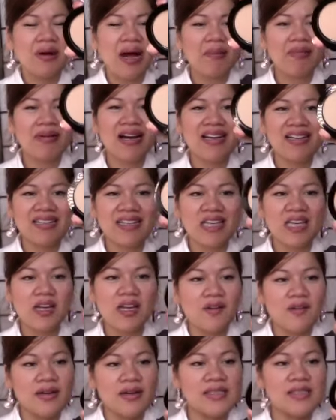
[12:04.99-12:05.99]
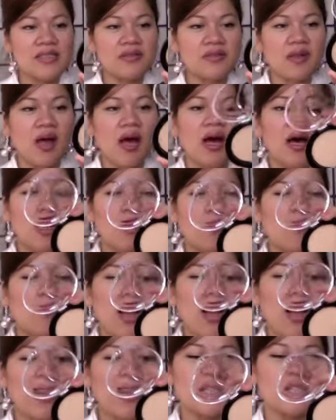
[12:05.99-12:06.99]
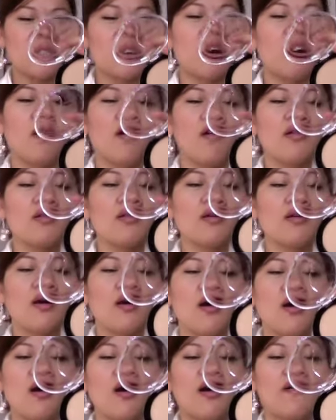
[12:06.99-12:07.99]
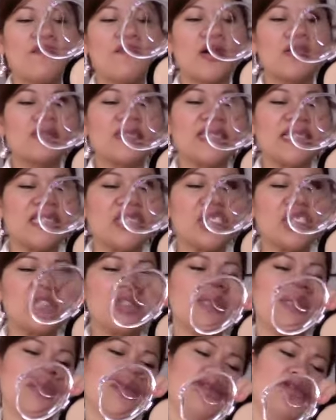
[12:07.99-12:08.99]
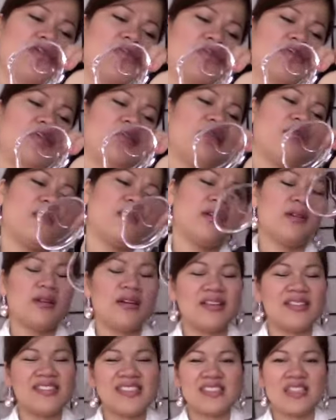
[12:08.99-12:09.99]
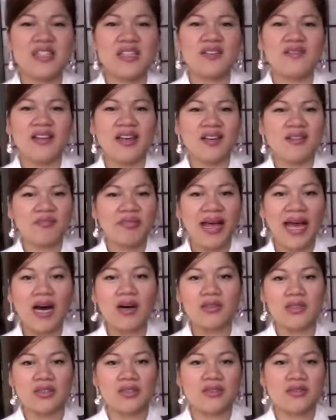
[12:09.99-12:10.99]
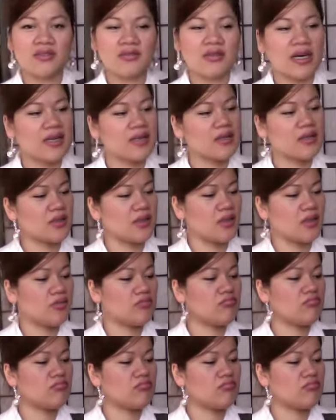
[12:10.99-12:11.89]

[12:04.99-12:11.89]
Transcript: I'm kind of curious uh, why it's called foundation instead of like powder. I don't know